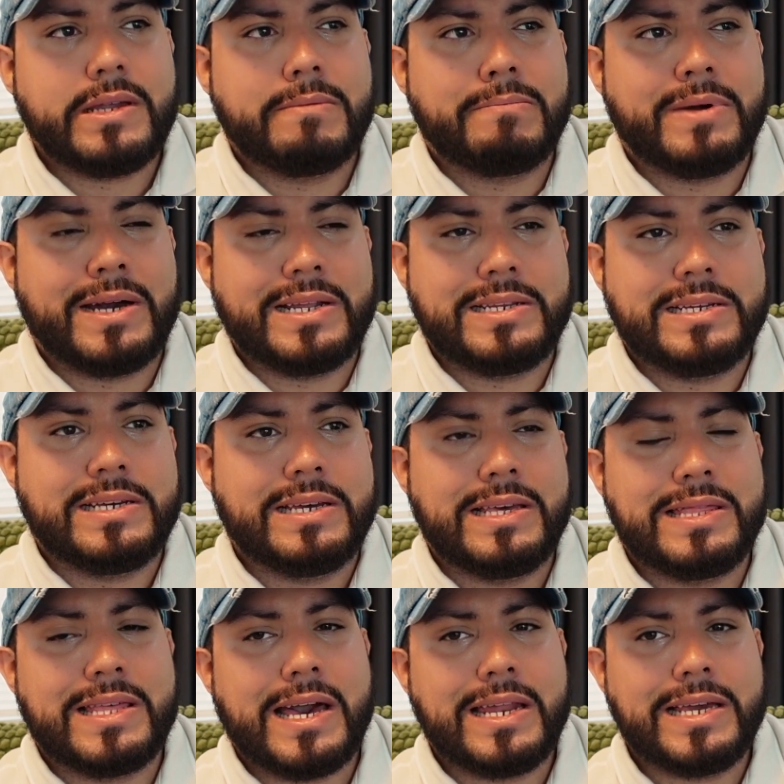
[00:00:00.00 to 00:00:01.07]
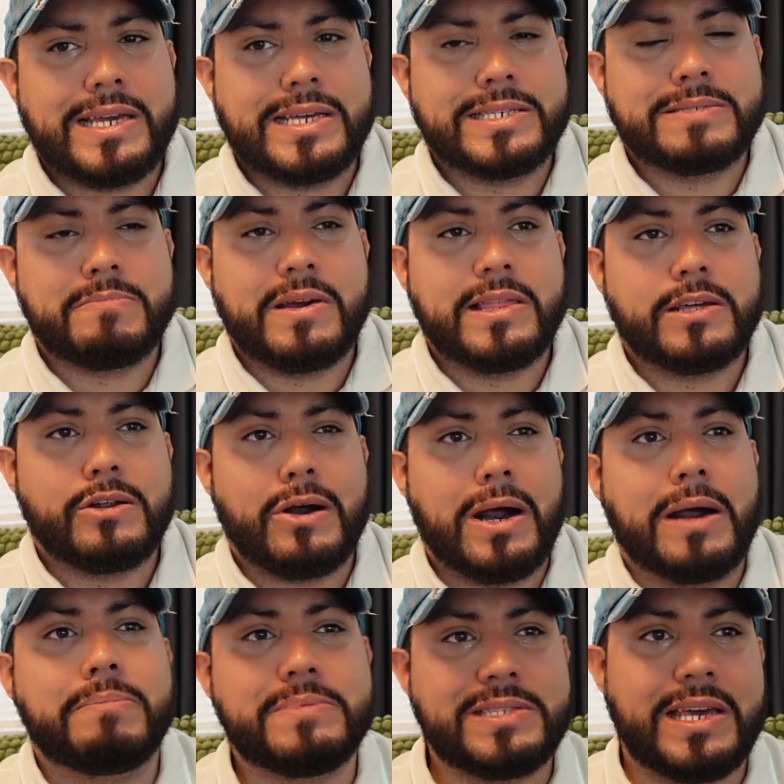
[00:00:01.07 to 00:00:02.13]
But that is my little
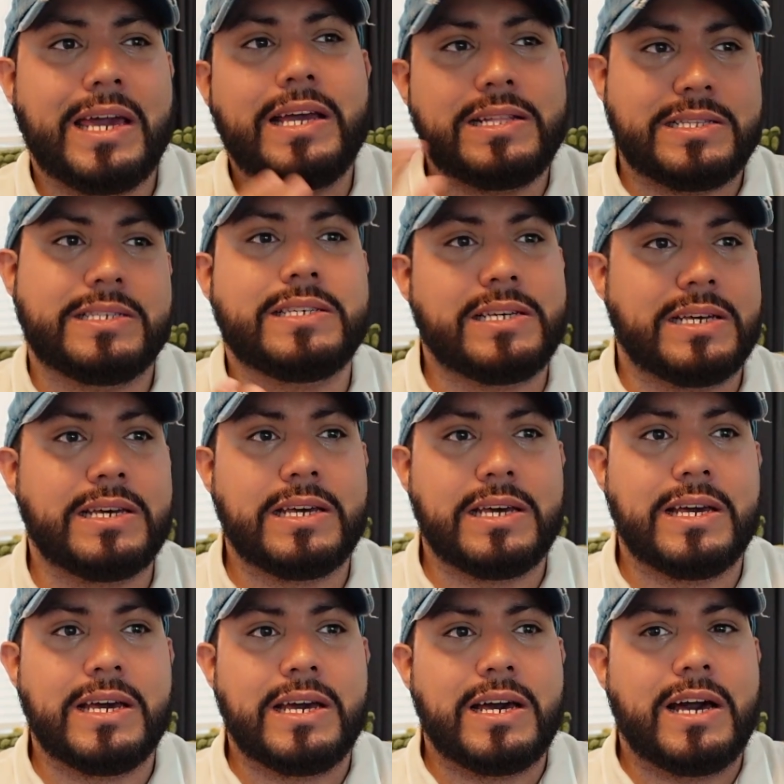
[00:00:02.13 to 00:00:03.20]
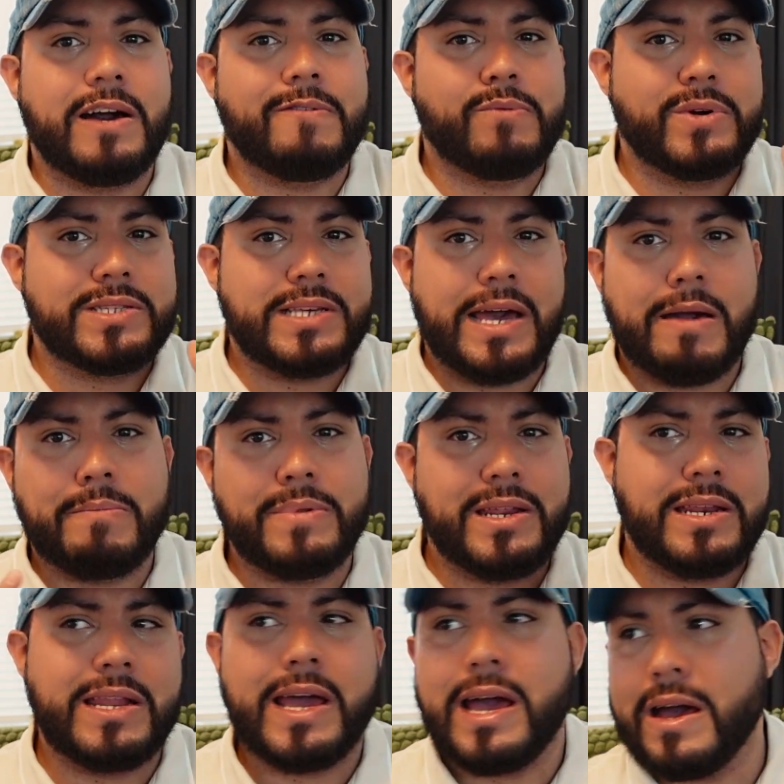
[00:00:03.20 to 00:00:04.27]
update of what's
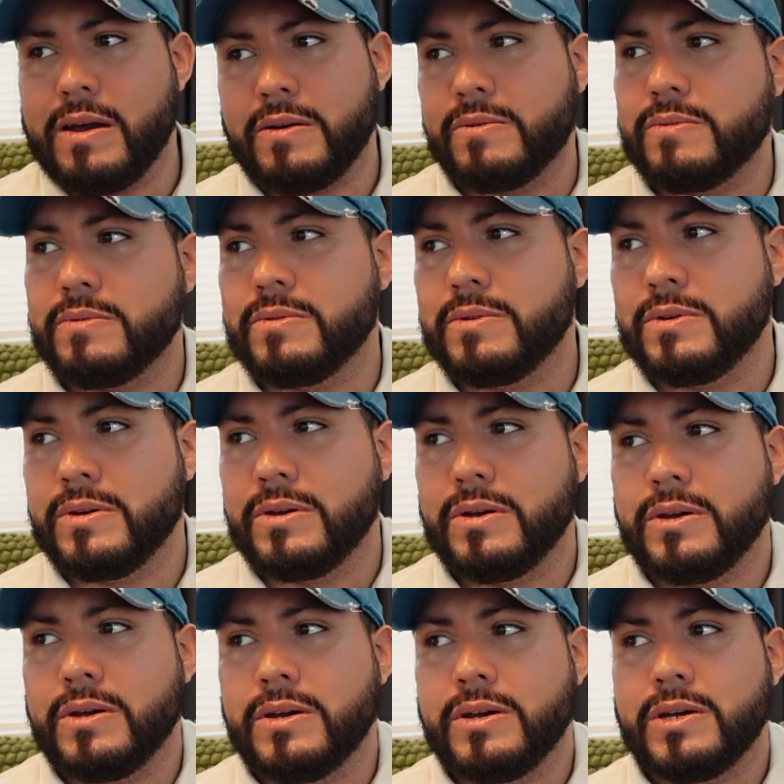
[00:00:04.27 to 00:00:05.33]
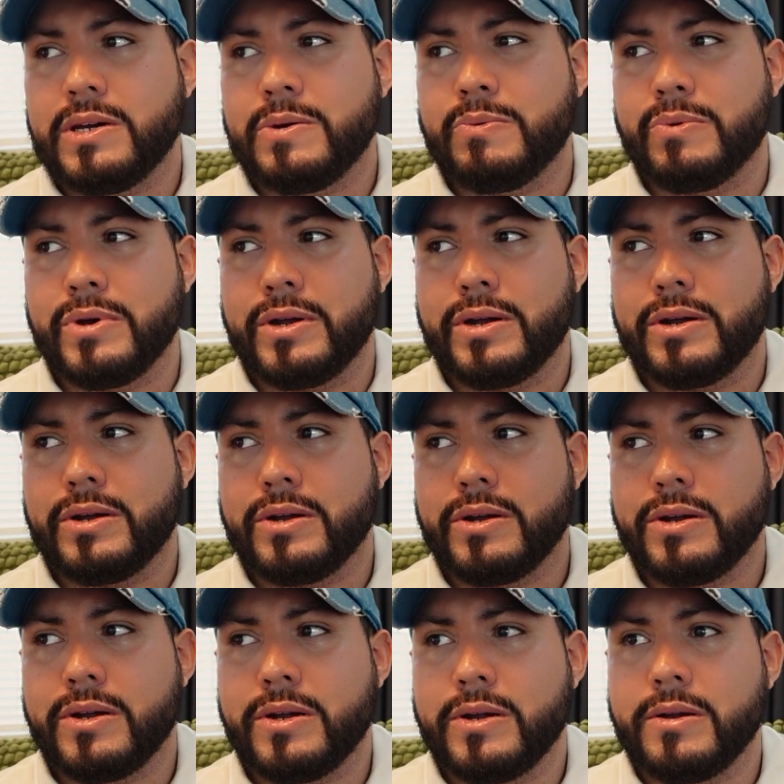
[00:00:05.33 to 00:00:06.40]
happening now.
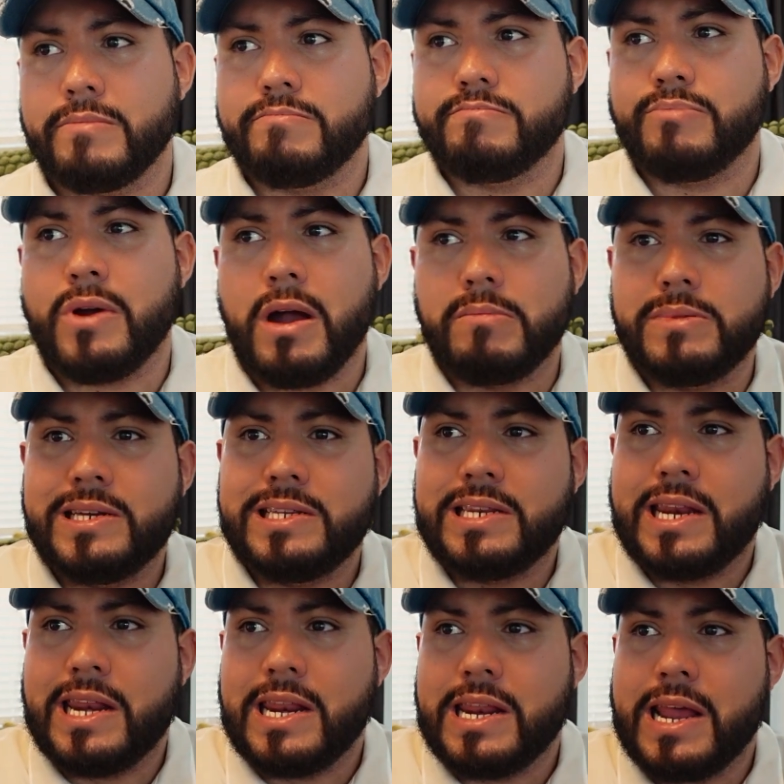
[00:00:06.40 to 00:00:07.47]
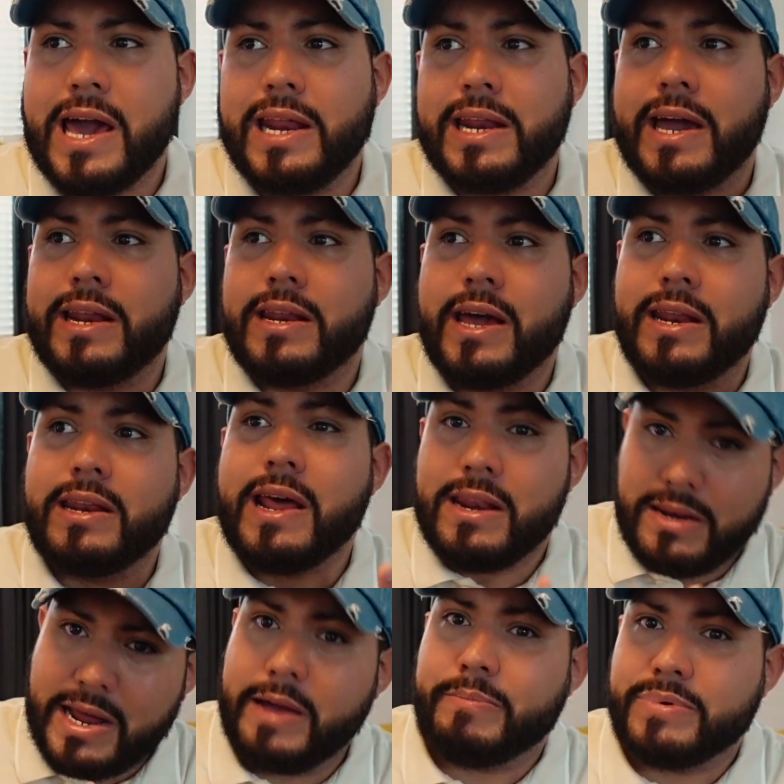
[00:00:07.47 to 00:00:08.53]
We're probably
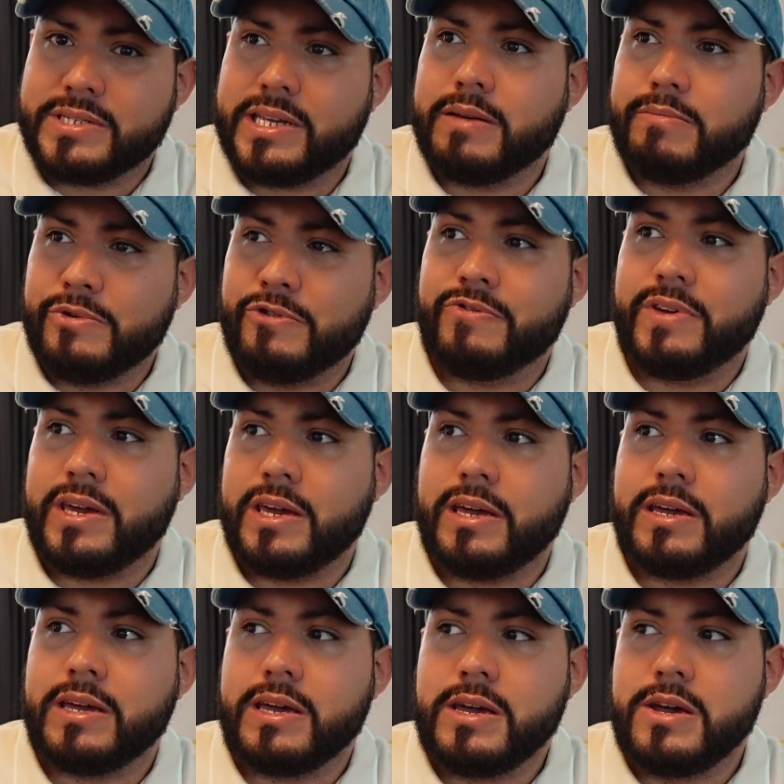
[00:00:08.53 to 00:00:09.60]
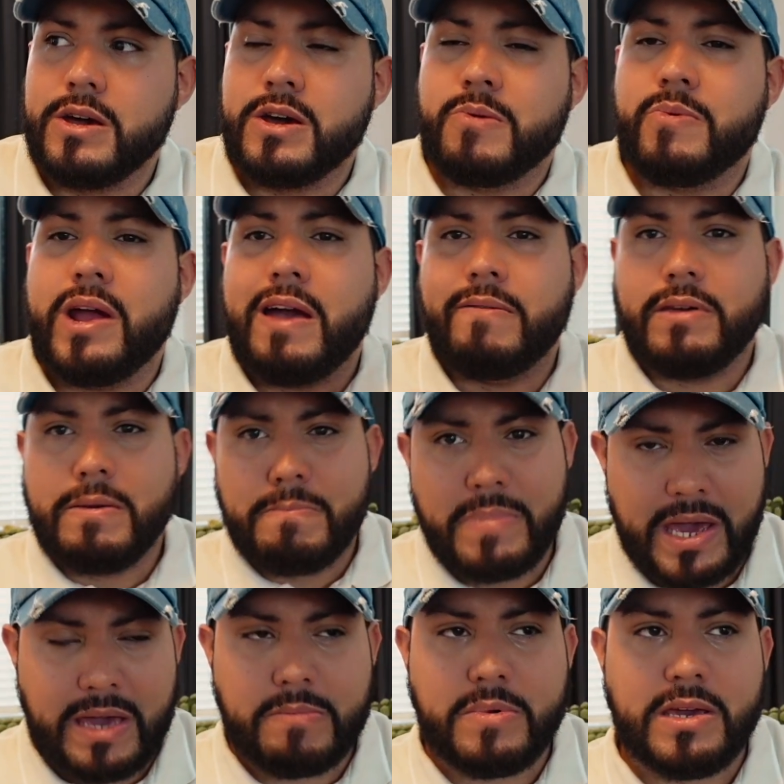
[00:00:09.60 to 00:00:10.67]
99.9% moving. We're having a
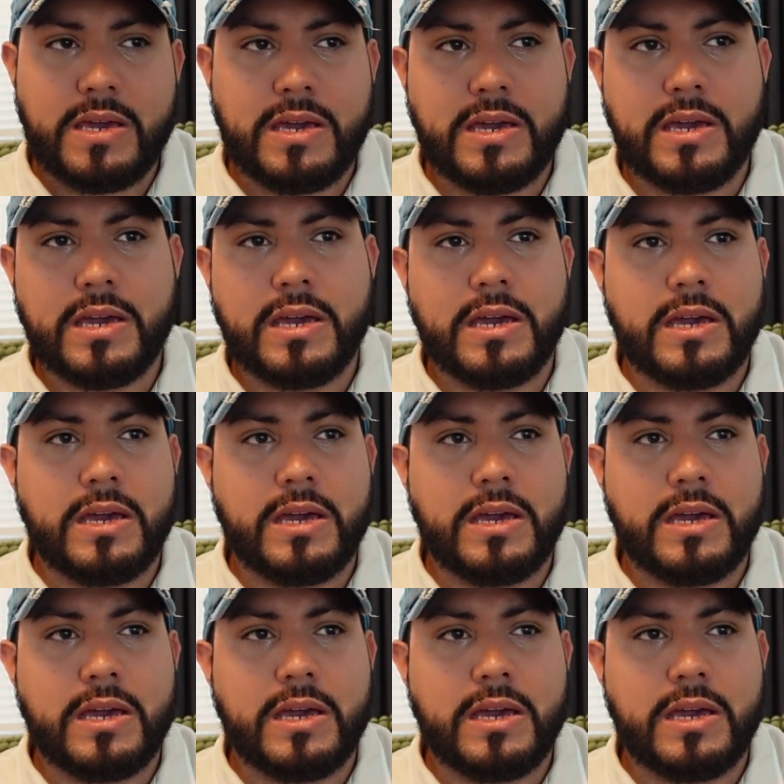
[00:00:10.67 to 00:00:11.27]
baby.